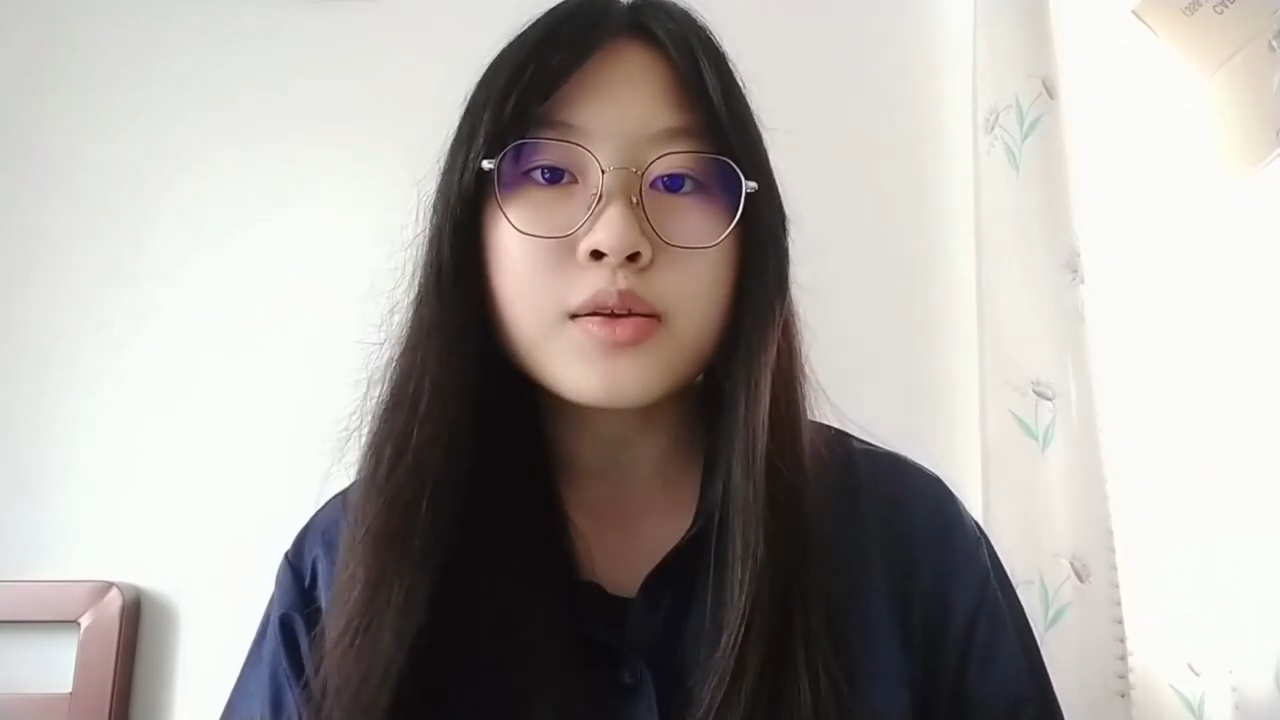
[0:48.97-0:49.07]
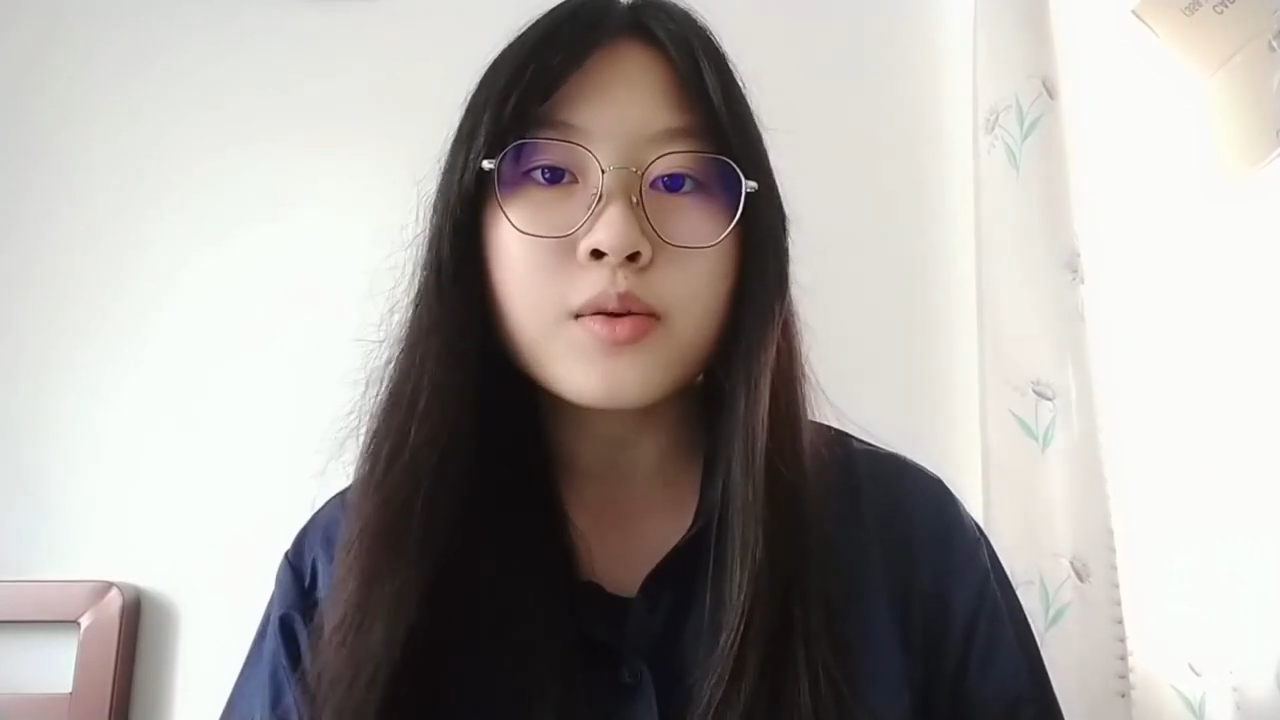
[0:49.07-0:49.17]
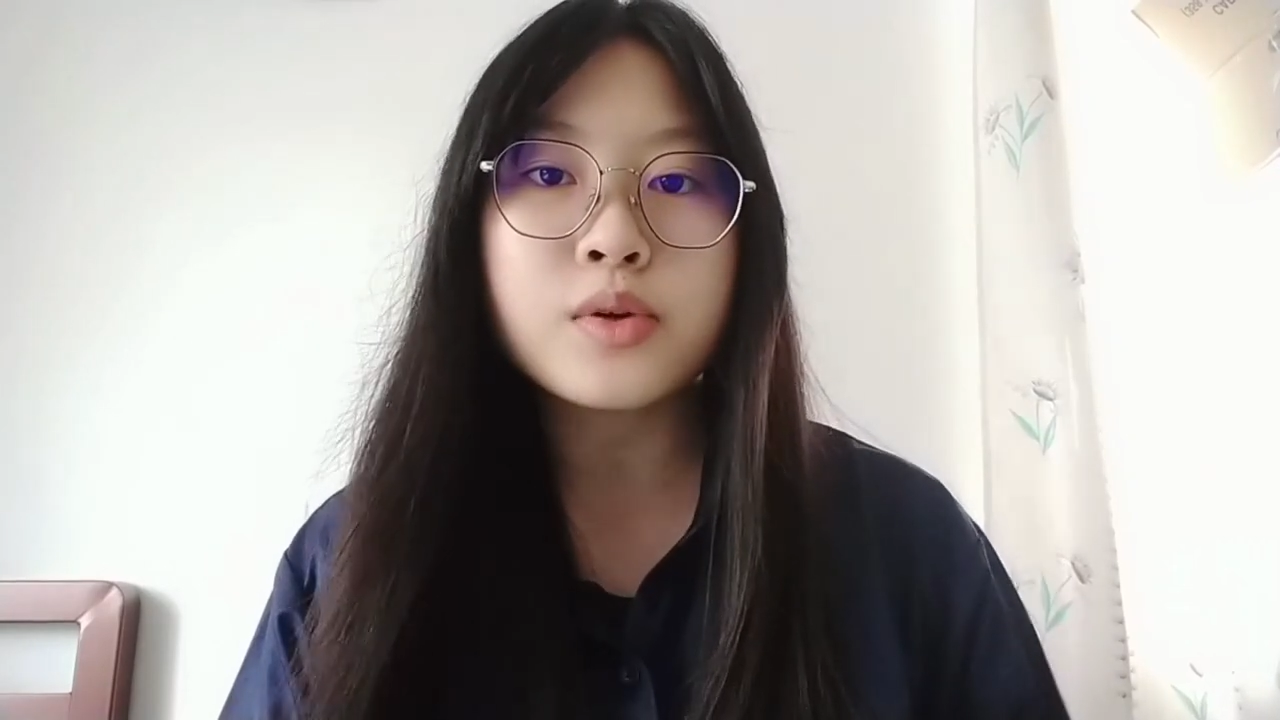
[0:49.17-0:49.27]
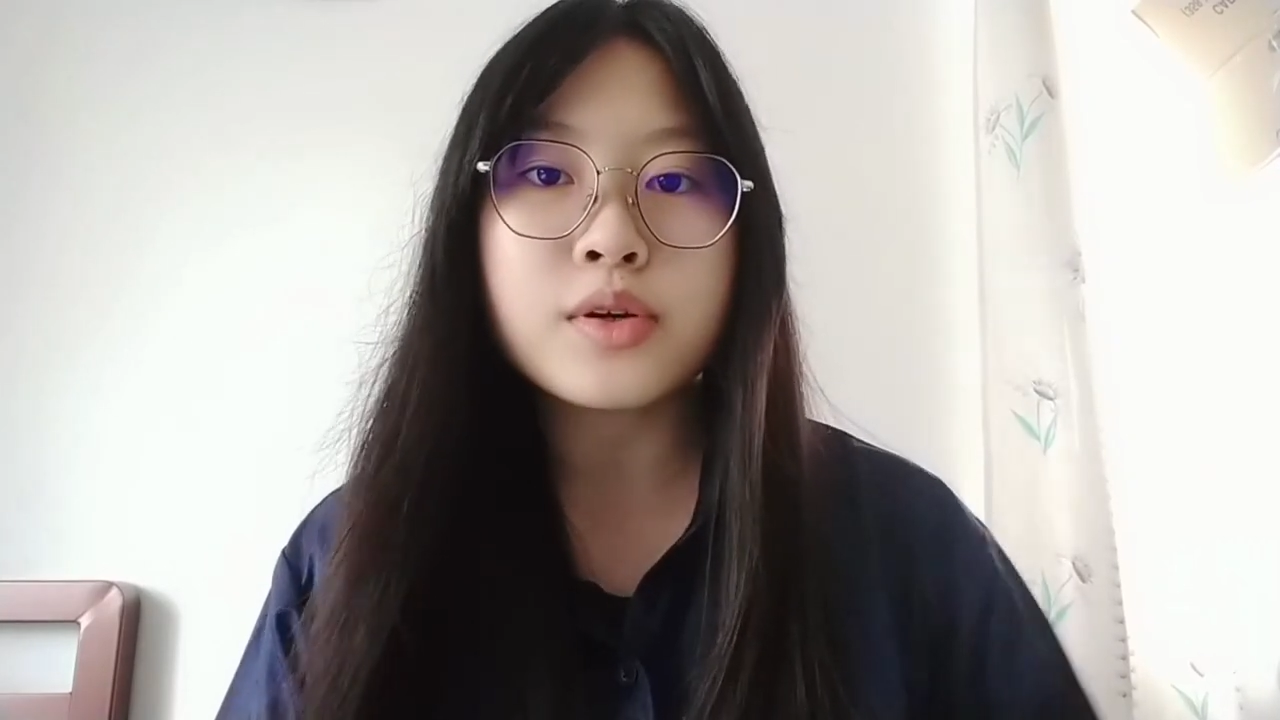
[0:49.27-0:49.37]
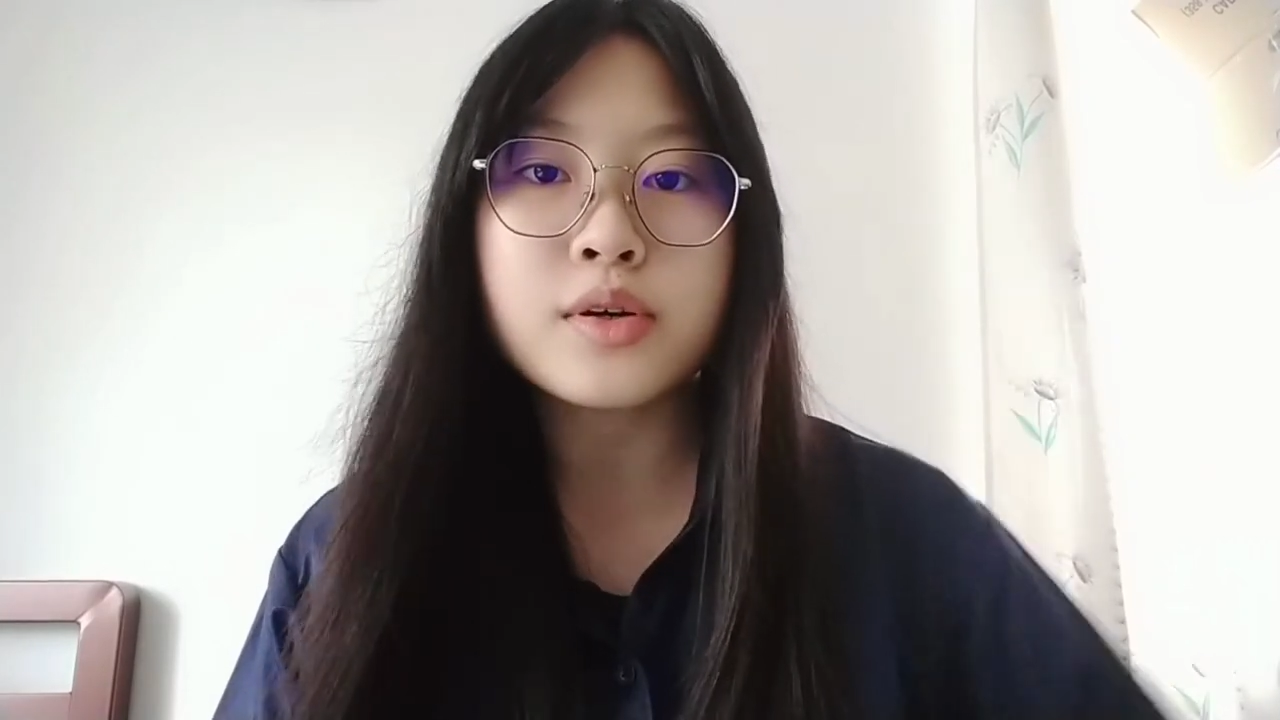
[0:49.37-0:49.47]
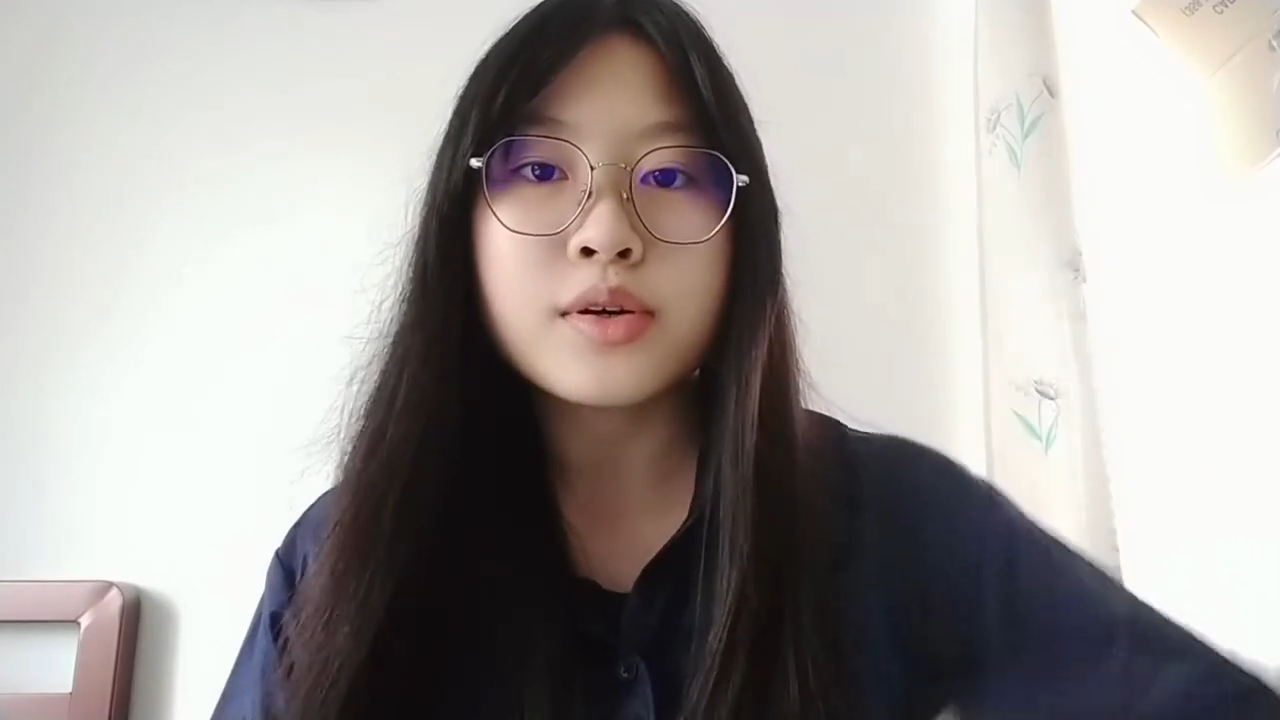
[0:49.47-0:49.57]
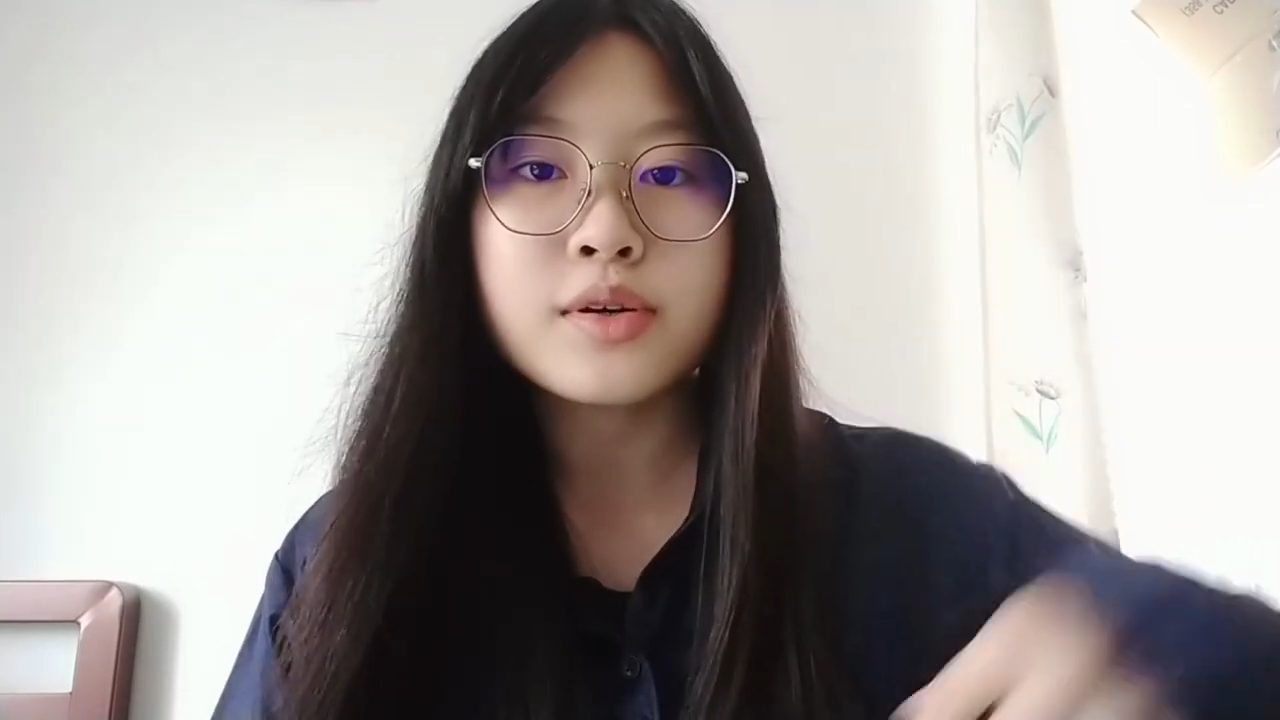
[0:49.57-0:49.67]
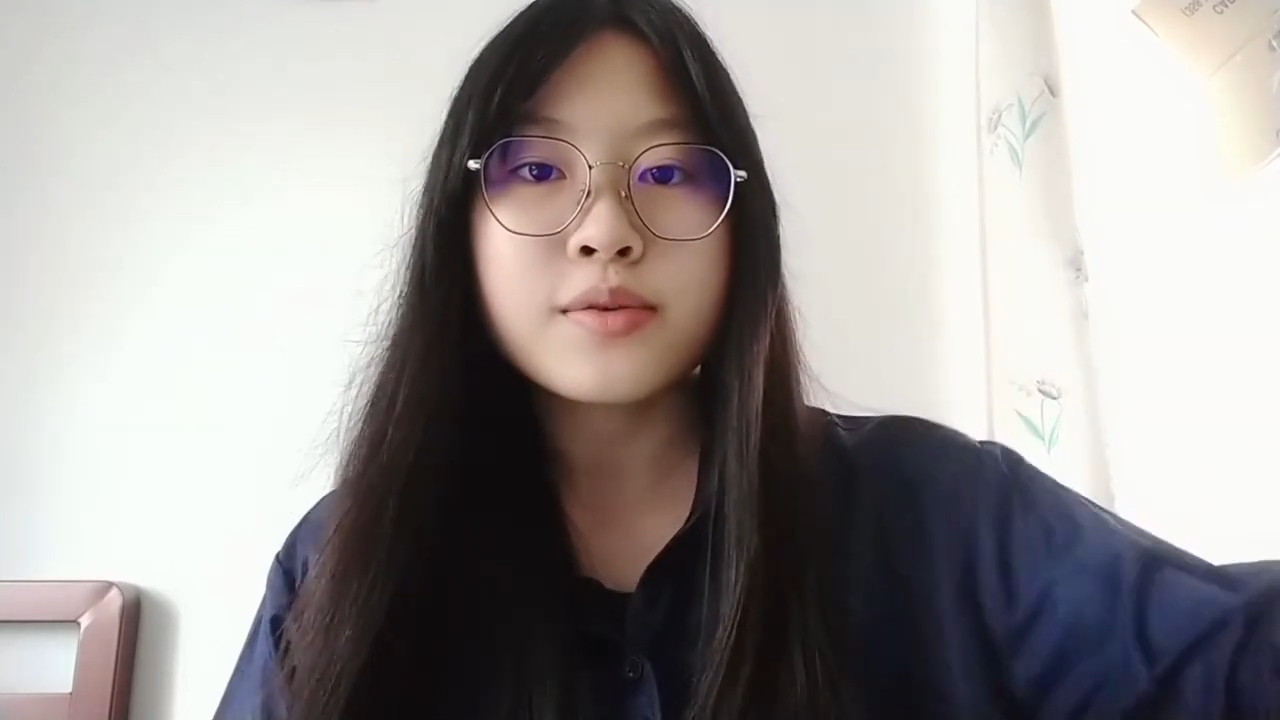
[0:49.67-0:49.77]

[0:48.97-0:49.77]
disorder.